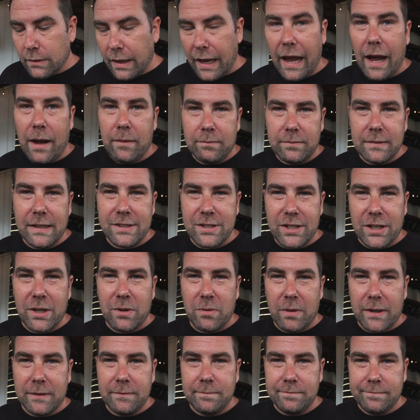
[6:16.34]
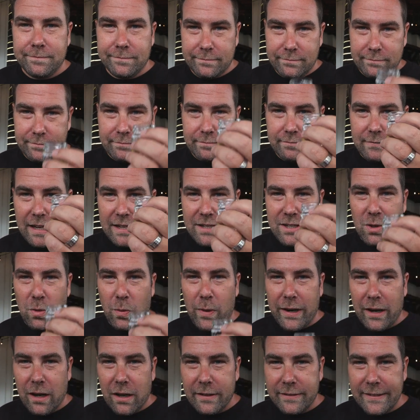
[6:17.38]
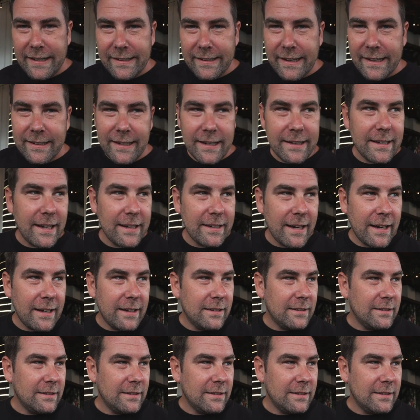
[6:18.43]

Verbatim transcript: Yeah, that's a good one. That's the winner. Ding ding ding ding ding.